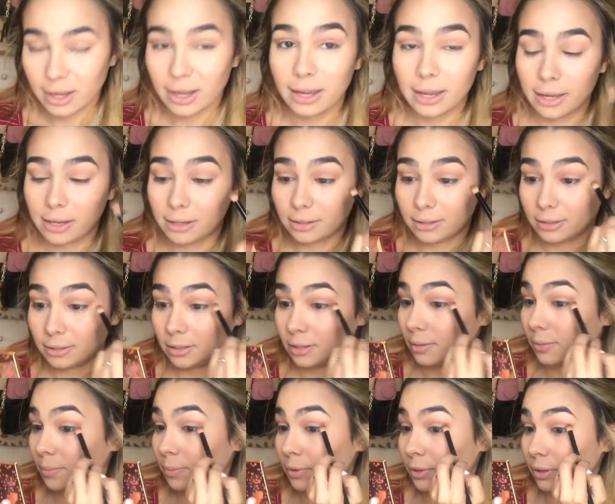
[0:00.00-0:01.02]
and
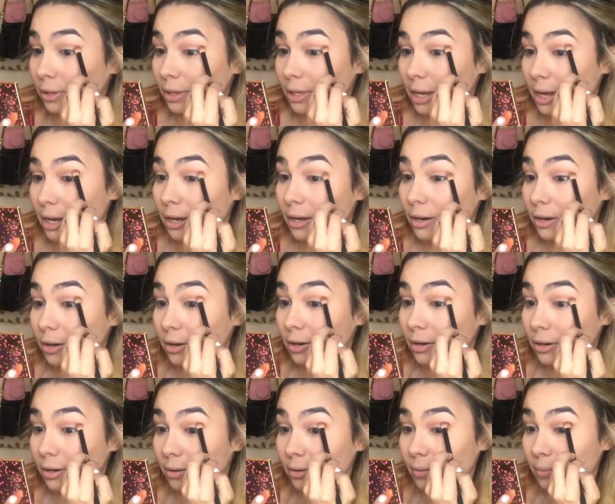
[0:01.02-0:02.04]
put that
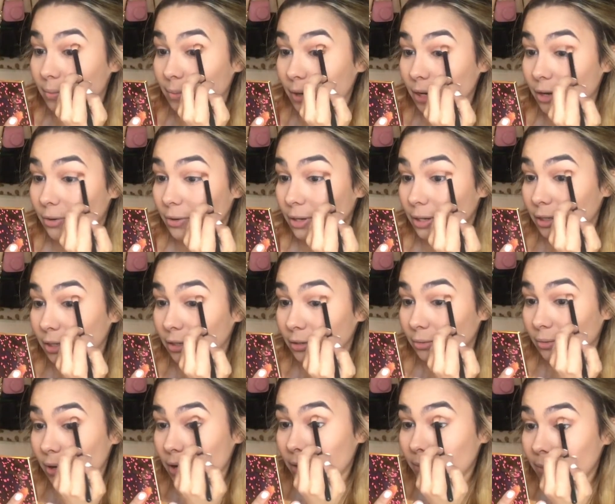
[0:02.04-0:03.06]
on my crease as
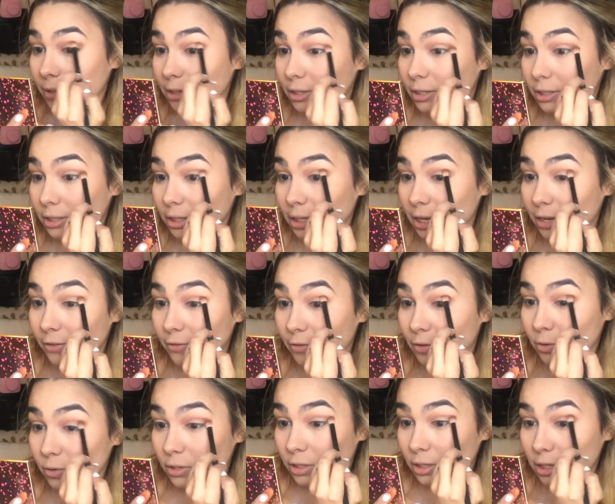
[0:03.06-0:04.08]
well, but just like
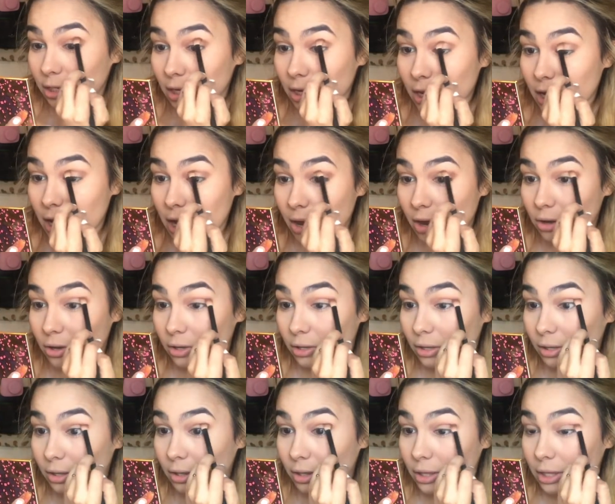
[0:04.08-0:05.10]
focusing it
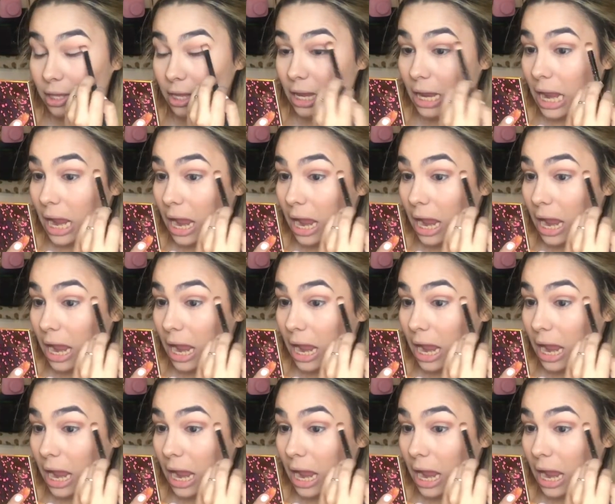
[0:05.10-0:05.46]
on the